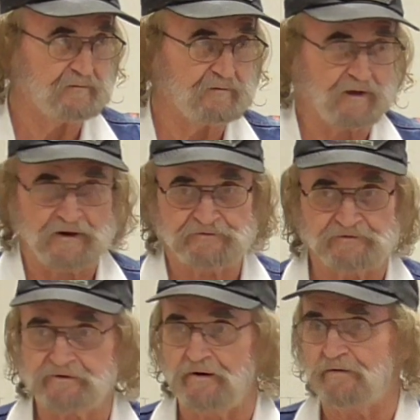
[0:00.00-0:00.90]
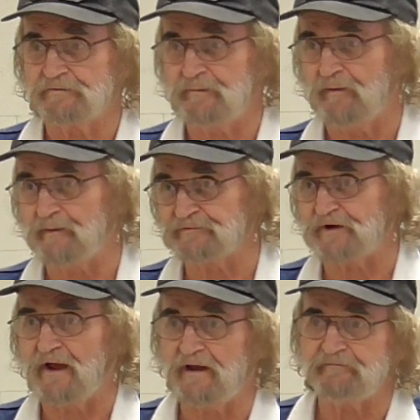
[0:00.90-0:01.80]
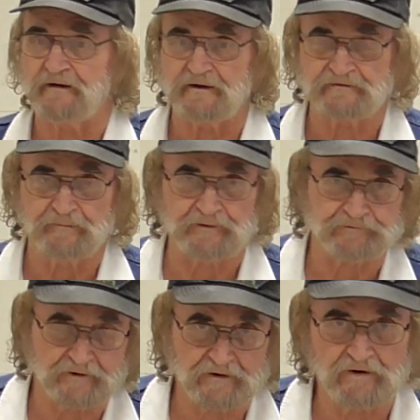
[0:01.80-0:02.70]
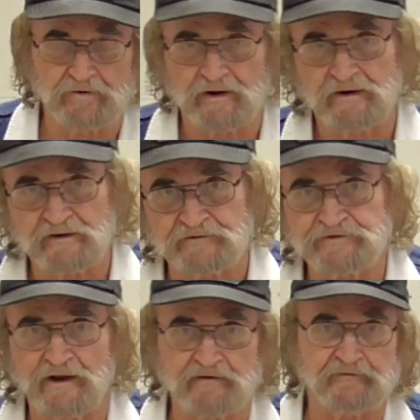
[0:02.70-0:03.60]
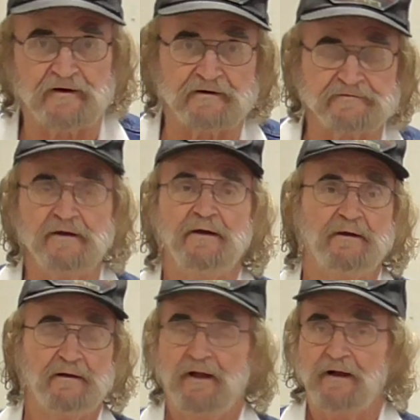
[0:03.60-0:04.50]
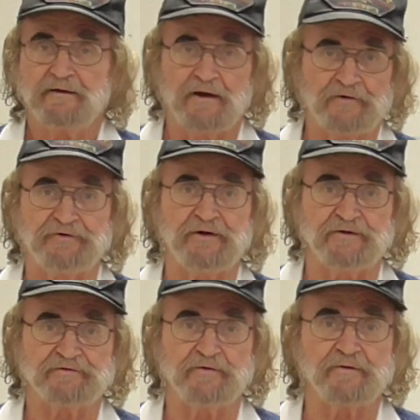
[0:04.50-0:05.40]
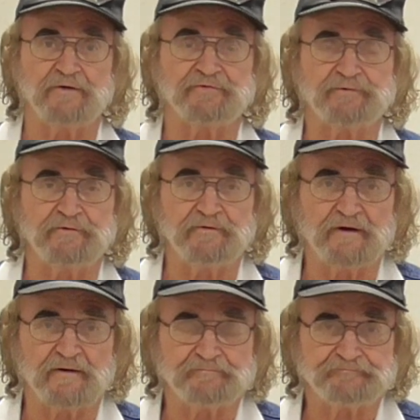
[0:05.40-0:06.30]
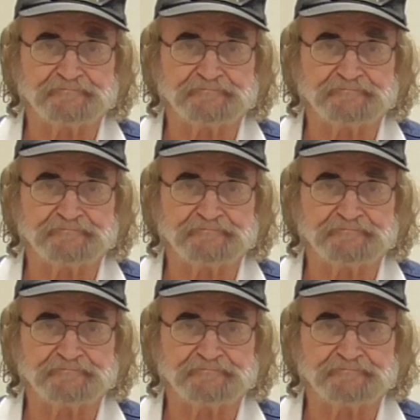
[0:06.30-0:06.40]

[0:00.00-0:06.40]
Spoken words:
You can't just call them, give me a bunch of half highs, give me a truckload of 8-inch half highs. Guarantee it's going to get screwed up.